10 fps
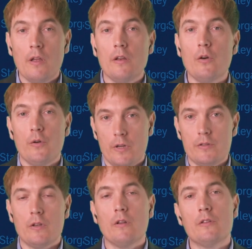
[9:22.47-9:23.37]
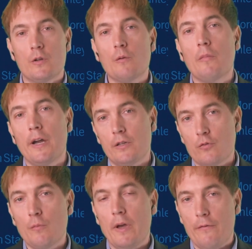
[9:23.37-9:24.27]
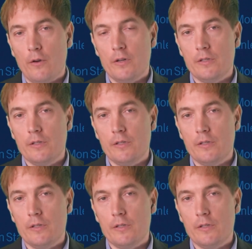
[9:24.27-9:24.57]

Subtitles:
No, it's a combined group effort,